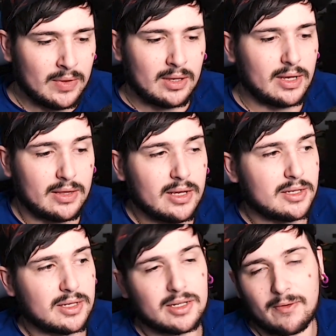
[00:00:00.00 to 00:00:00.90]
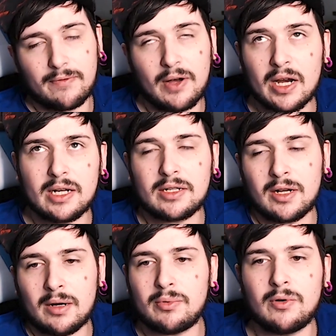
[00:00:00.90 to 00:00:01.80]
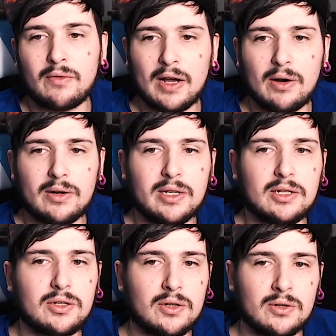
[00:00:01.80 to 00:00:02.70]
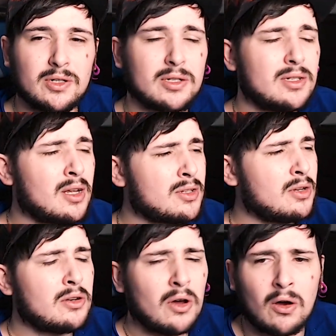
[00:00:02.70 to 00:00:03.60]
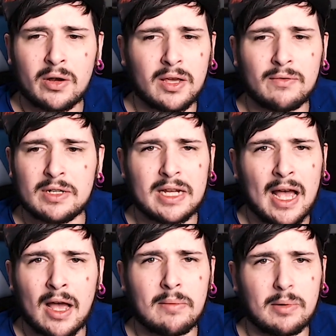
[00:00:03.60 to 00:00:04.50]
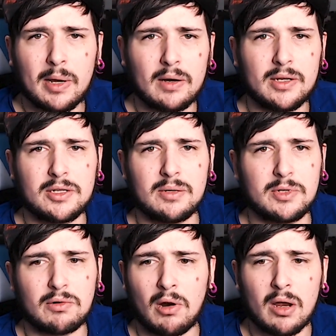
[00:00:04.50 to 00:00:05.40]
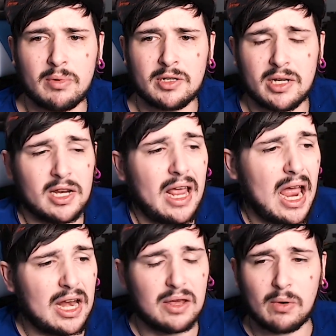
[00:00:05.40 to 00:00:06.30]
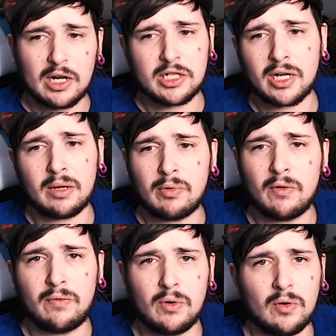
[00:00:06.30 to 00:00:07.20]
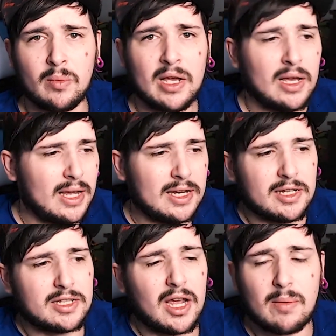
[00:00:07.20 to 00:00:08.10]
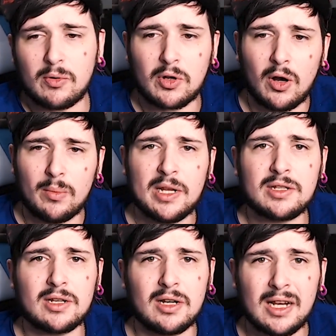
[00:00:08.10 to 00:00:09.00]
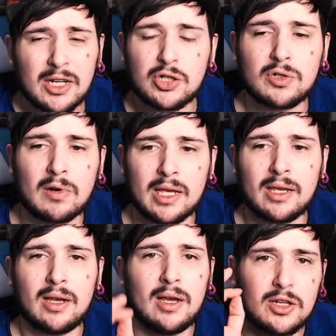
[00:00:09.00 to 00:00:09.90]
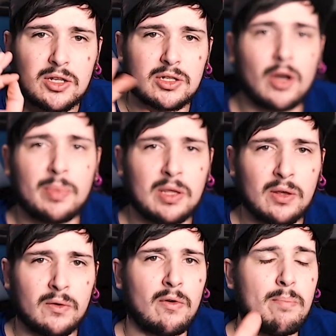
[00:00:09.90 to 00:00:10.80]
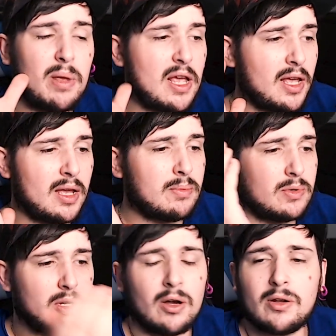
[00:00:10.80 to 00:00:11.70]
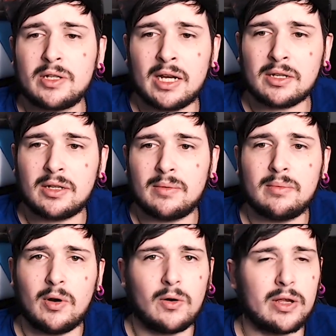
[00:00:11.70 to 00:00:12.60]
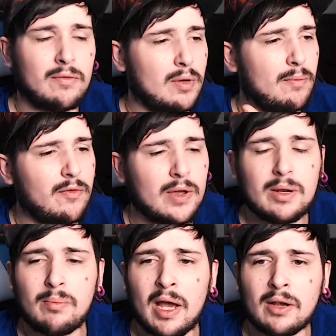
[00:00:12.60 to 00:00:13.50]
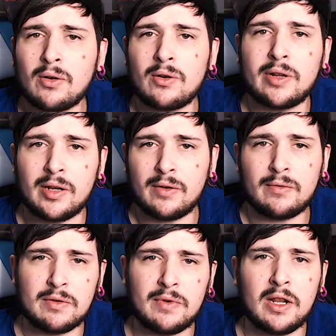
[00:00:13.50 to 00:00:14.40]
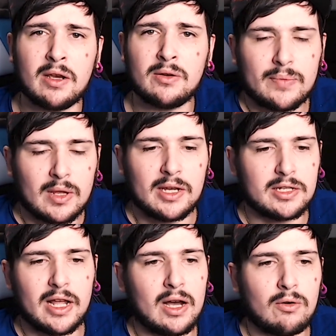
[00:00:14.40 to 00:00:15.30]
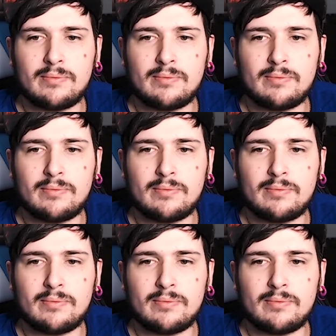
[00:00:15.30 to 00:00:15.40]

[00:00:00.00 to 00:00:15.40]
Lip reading: And this is a fine example of how Onision just does not give a damn about his subscribers in any way, shape, or form. He disabled comments, literally stopping you from being able to contact him or give him feedback on any of his videos. He's now